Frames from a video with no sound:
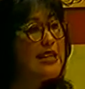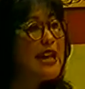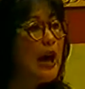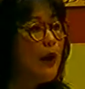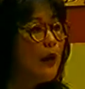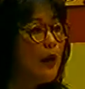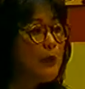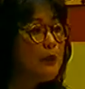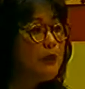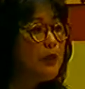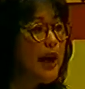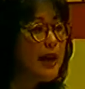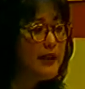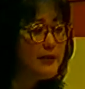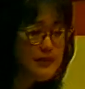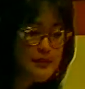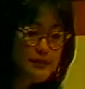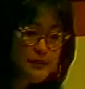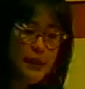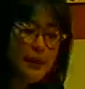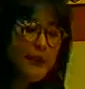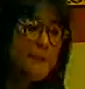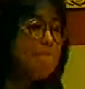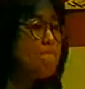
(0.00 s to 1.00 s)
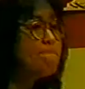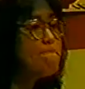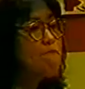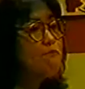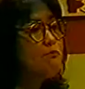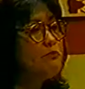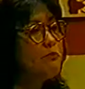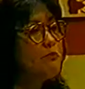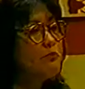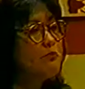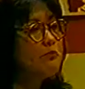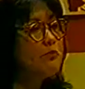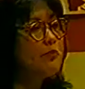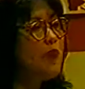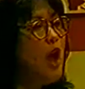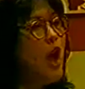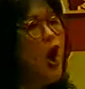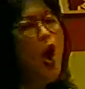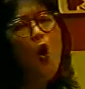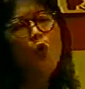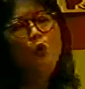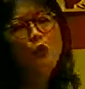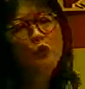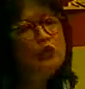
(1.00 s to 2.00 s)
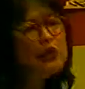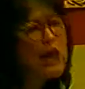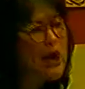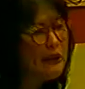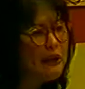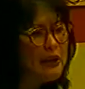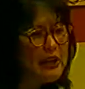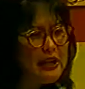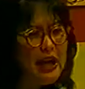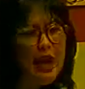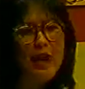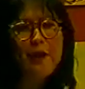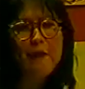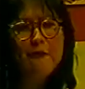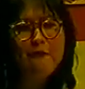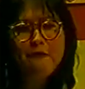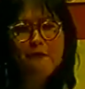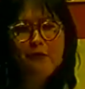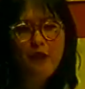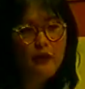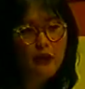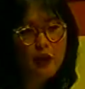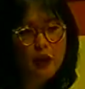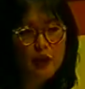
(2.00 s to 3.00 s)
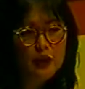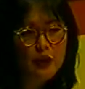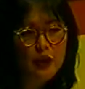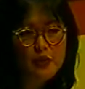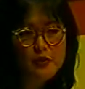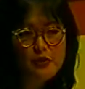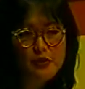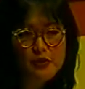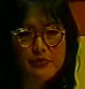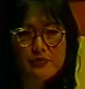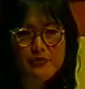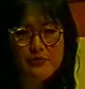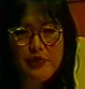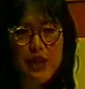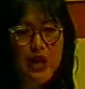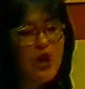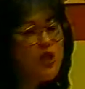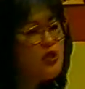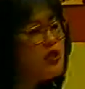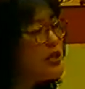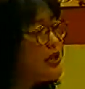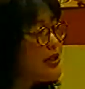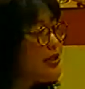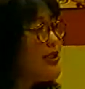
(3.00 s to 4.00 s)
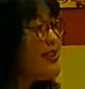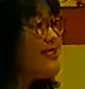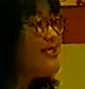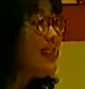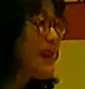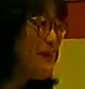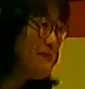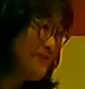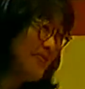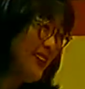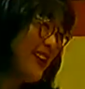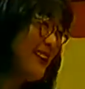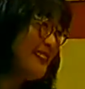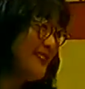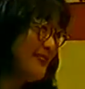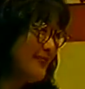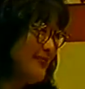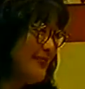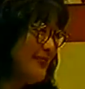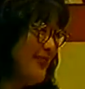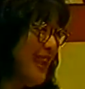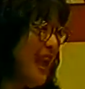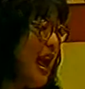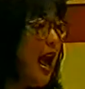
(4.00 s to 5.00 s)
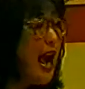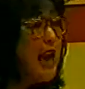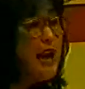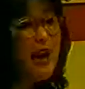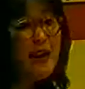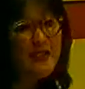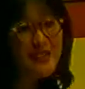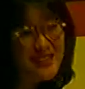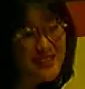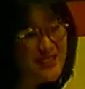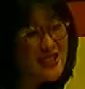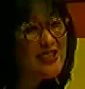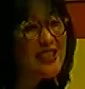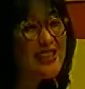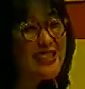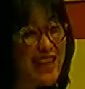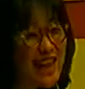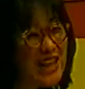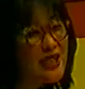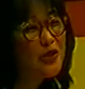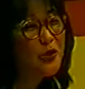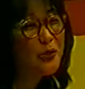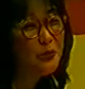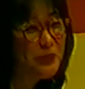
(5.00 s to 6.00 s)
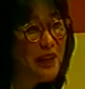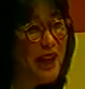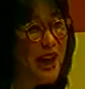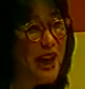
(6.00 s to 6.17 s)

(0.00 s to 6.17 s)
to see how I'm practicing. Oh, Sharon and I are very close. She thinks I'm thin, and I think she's a natural